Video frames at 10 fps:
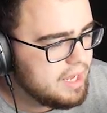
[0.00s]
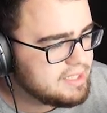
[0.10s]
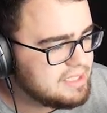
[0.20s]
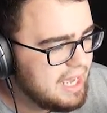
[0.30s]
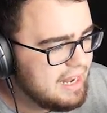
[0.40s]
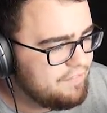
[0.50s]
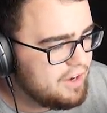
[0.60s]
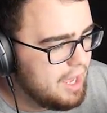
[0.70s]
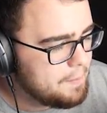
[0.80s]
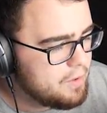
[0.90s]
It's not even
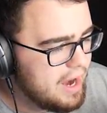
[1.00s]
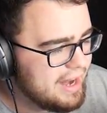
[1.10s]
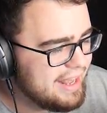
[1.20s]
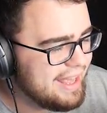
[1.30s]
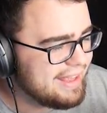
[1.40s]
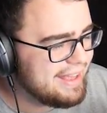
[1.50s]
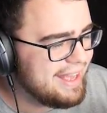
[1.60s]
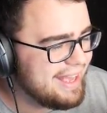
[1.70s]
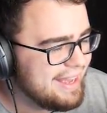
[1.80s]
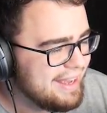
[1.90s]

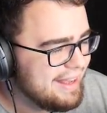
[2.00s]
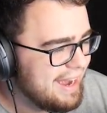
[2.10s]
upgraded!